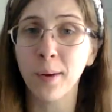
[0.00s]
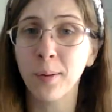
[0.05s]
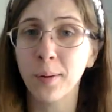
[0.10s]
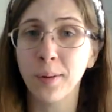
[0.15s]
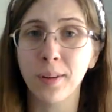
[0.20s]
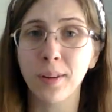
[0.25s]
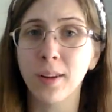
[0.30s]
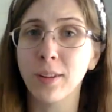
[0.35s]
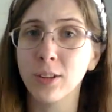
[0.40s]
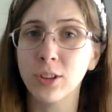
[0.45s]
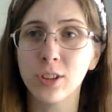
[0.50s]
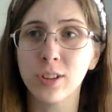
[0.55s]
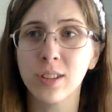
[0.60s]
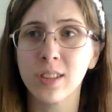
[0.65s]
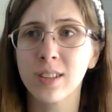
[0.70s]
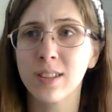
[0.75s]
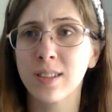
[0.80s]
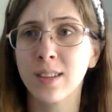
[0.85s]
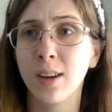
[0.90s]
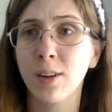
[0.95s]
well, I'll
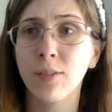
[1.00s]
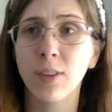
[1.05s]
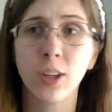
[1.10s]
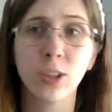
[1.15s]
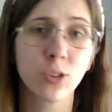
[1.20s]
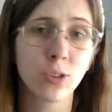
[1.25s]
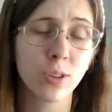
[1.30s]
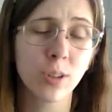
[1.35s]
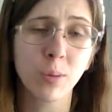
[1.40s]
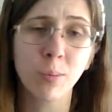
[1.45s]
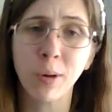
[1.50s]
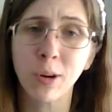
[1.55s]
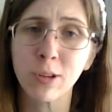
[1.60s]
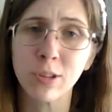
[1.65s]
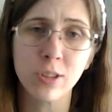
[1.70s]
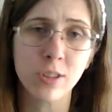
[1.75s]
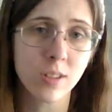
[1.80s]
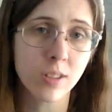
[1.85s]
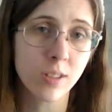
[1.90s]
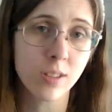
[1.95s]
just eventually
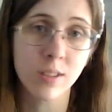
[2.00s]
purchase